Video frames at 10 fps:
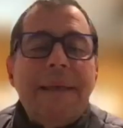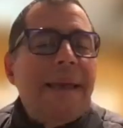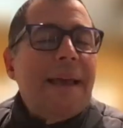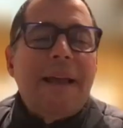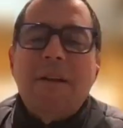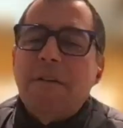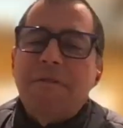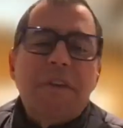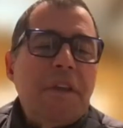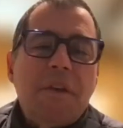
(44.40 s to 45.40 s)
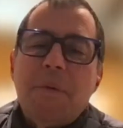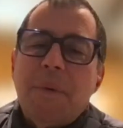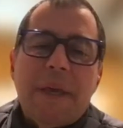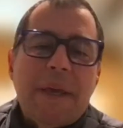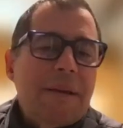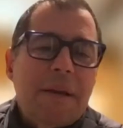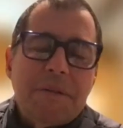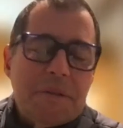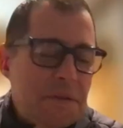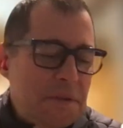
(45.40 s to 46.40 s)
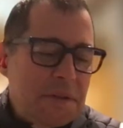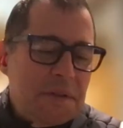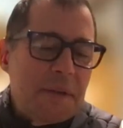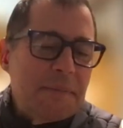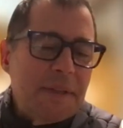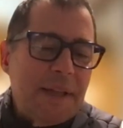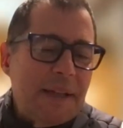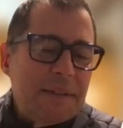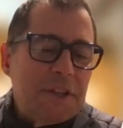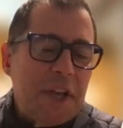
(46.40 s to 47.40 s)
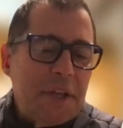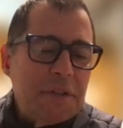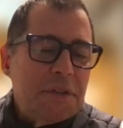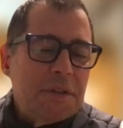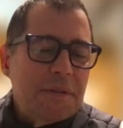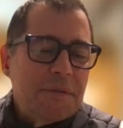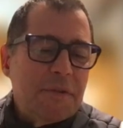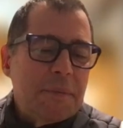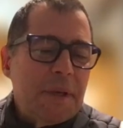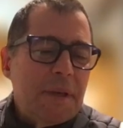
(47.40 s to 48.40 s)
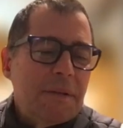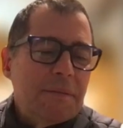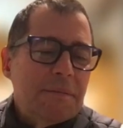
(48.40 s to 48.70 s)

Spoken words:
Yeah, I love EQ. I mean, it's something that changed for me